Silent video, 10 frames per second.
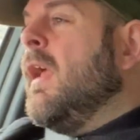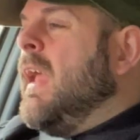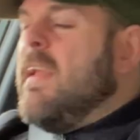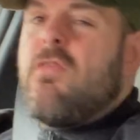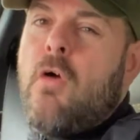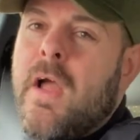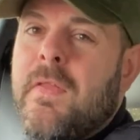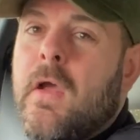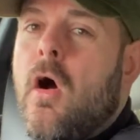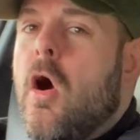Inside
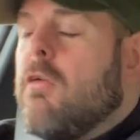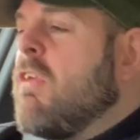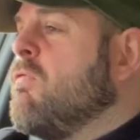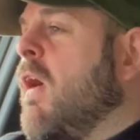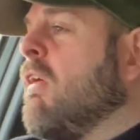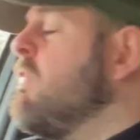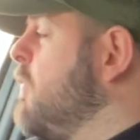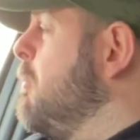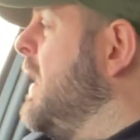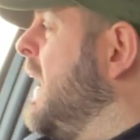the car, it's very
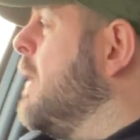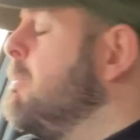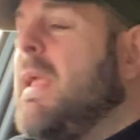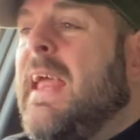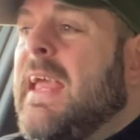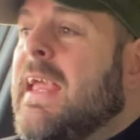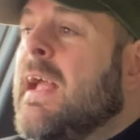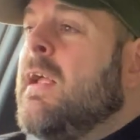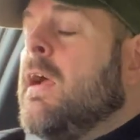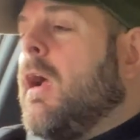familiar Mini,
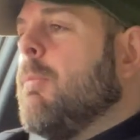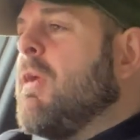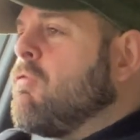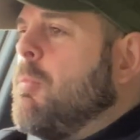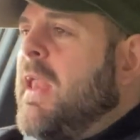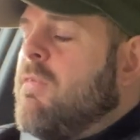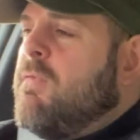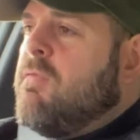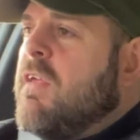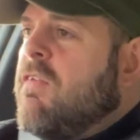coming from an
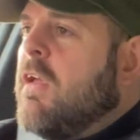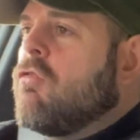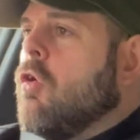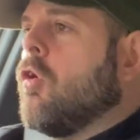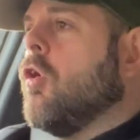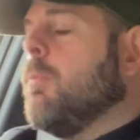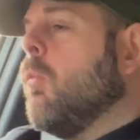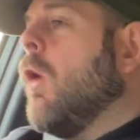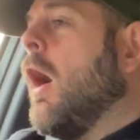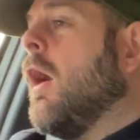F56 John Cooper
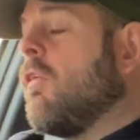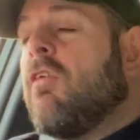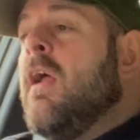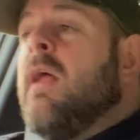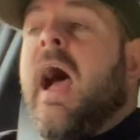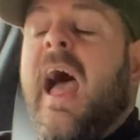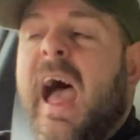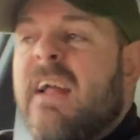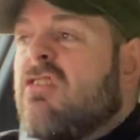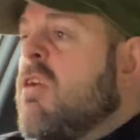Works
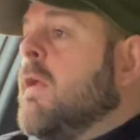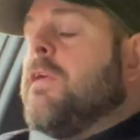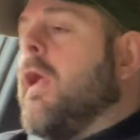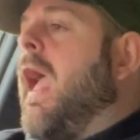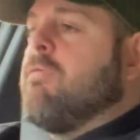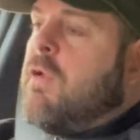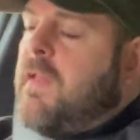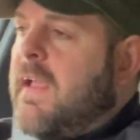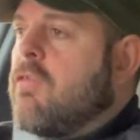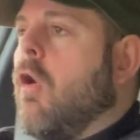hatch.
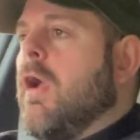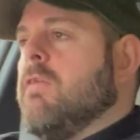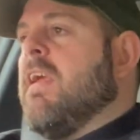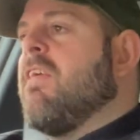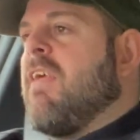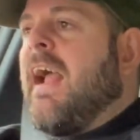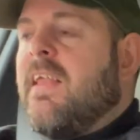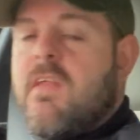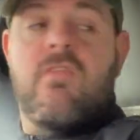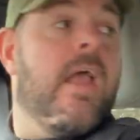Everything is kind of
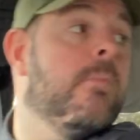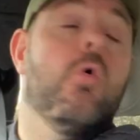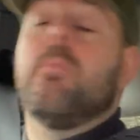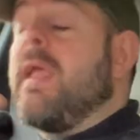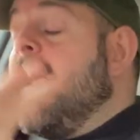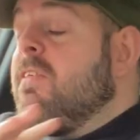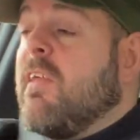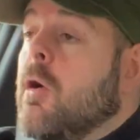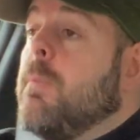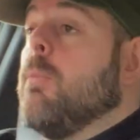exactly the same, albeit it's
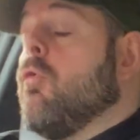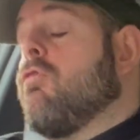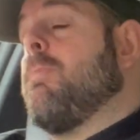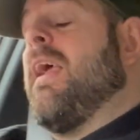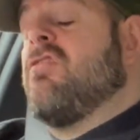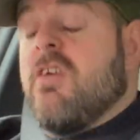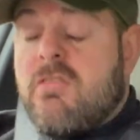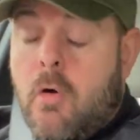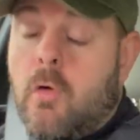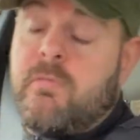a little bit more
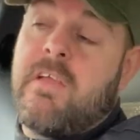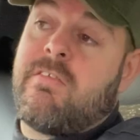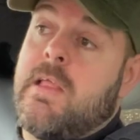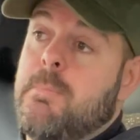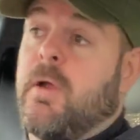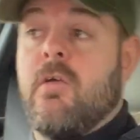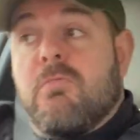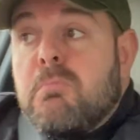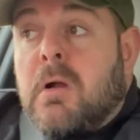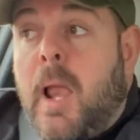spacious, obviously,
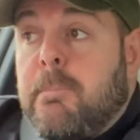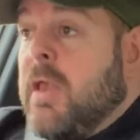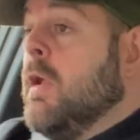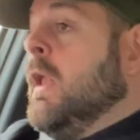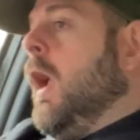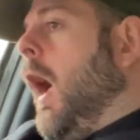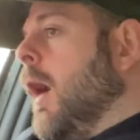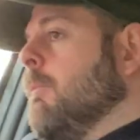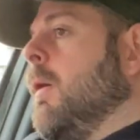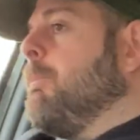because Clubman.
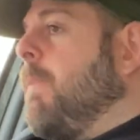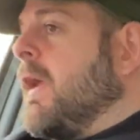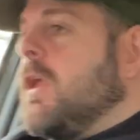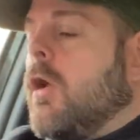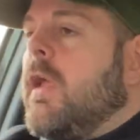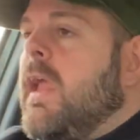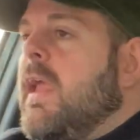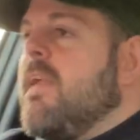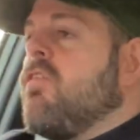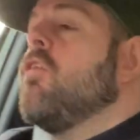But
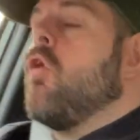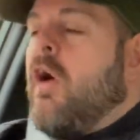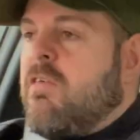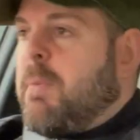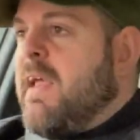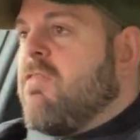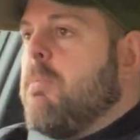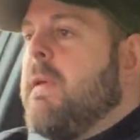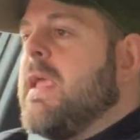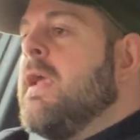it's a nice place
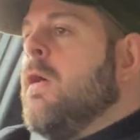to be.